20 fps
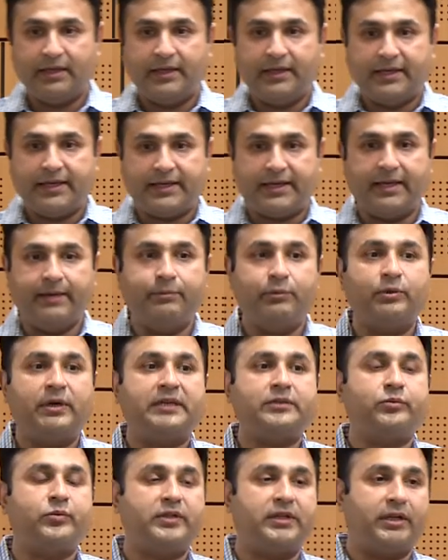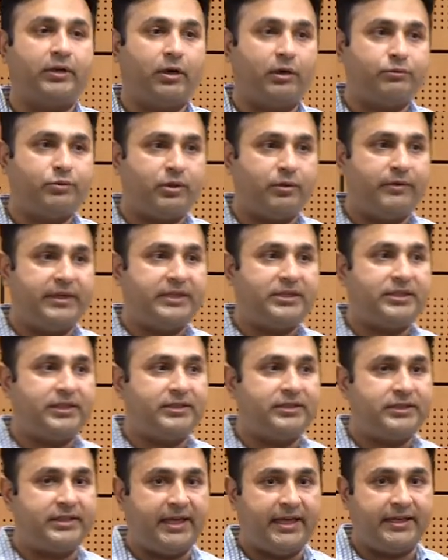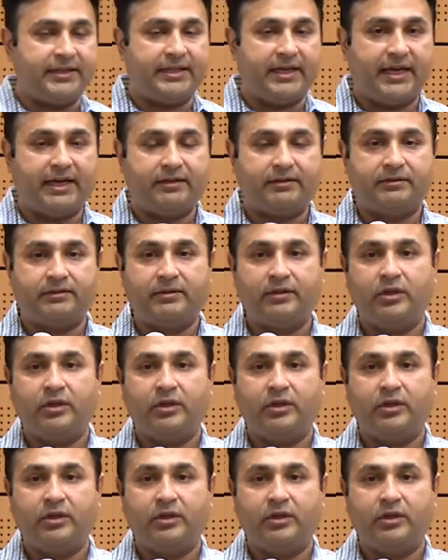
He came to us with an observation saying that,